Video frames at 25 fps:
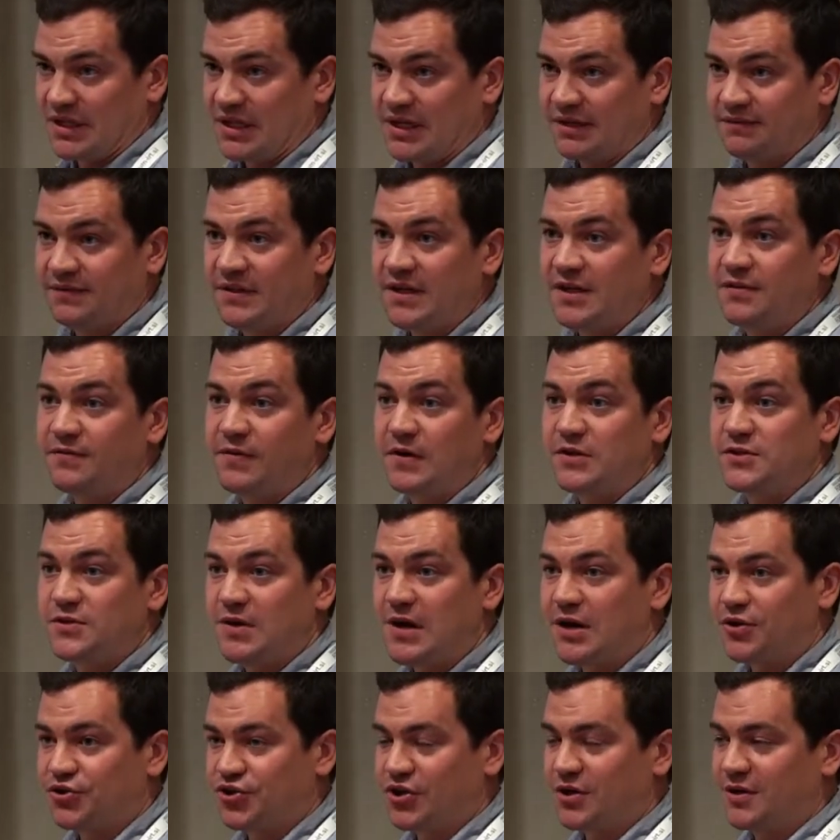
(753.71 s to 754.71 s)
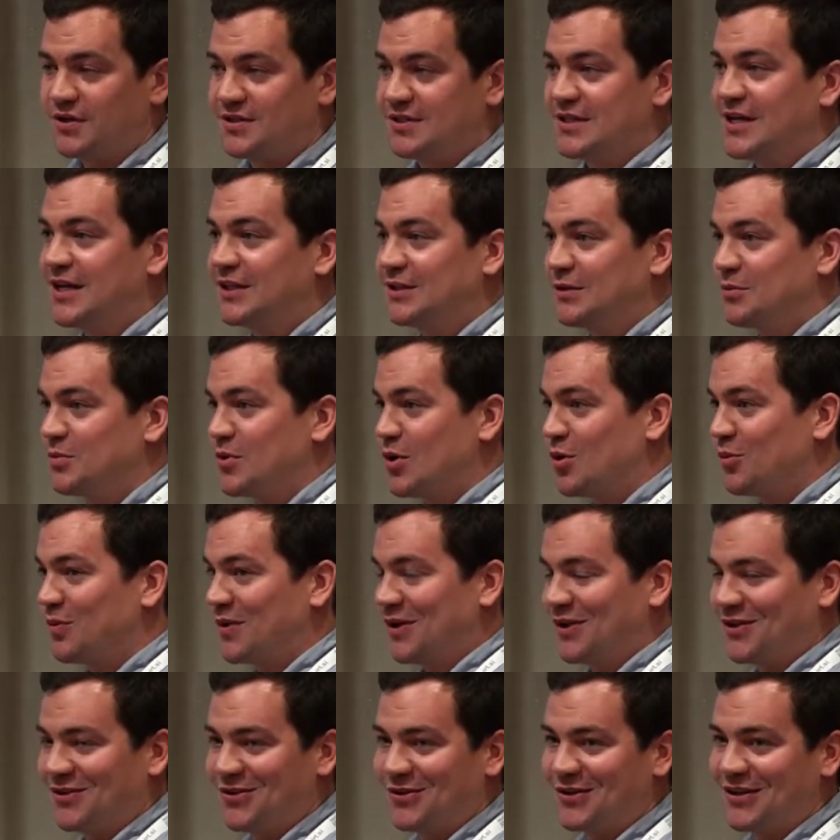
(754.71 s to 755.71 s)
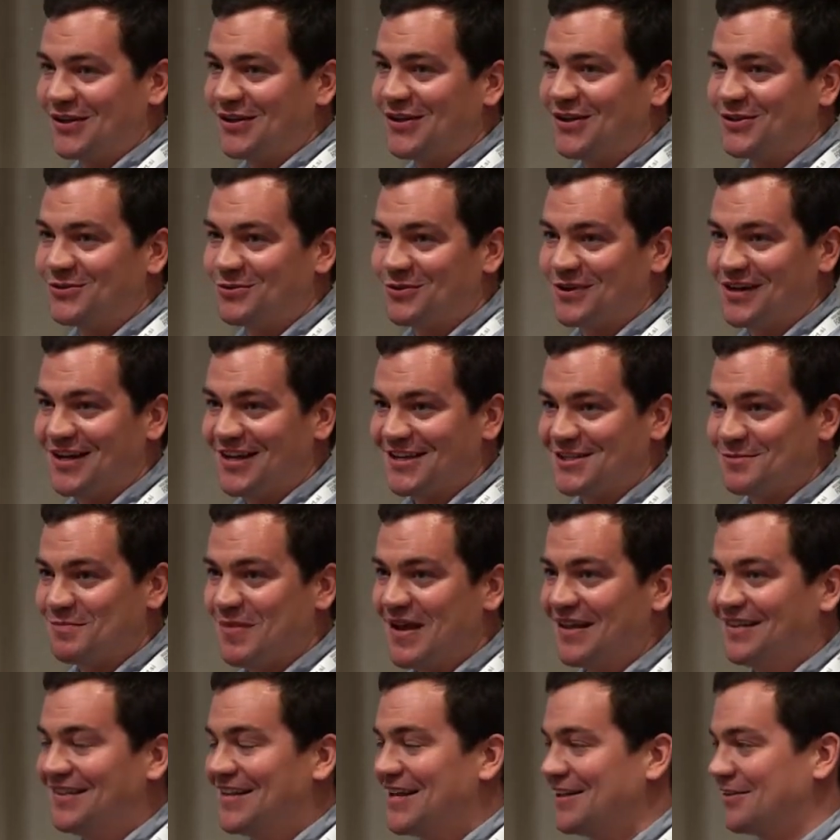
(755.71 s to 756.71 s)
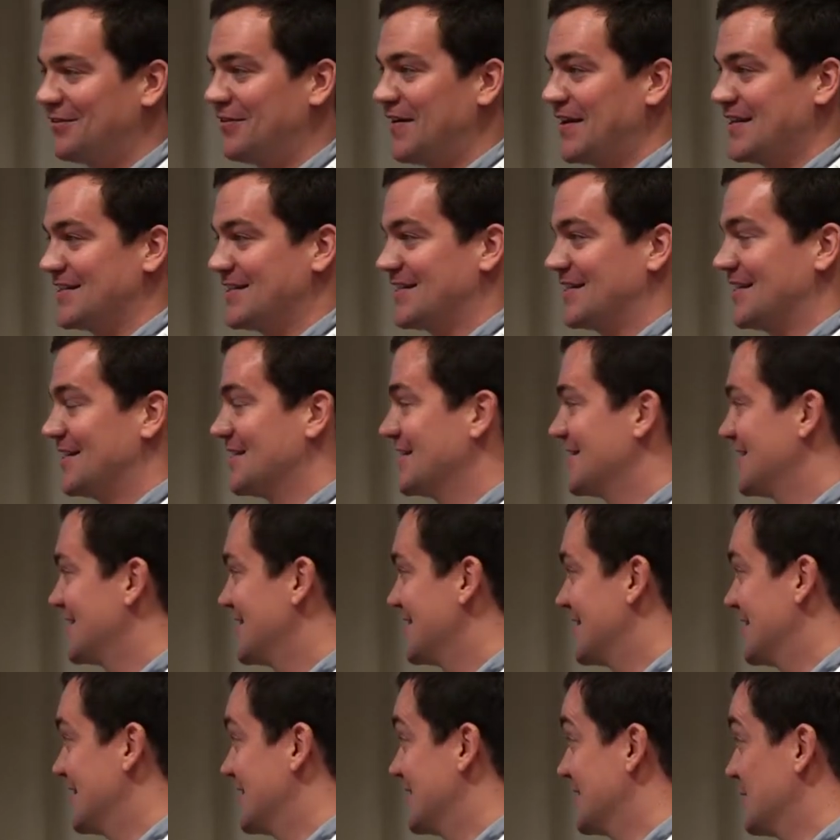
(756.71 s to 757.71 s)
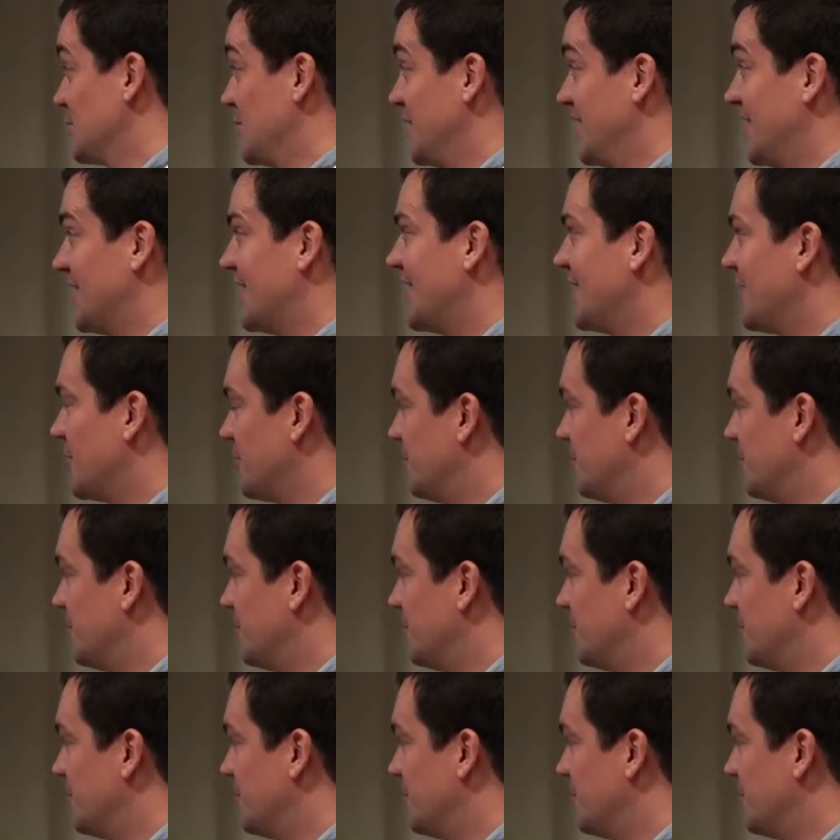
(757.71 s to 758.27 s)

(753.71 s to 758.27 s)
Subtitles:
if the infrastructure is not appropriate, you cannot really expand that fast as we hire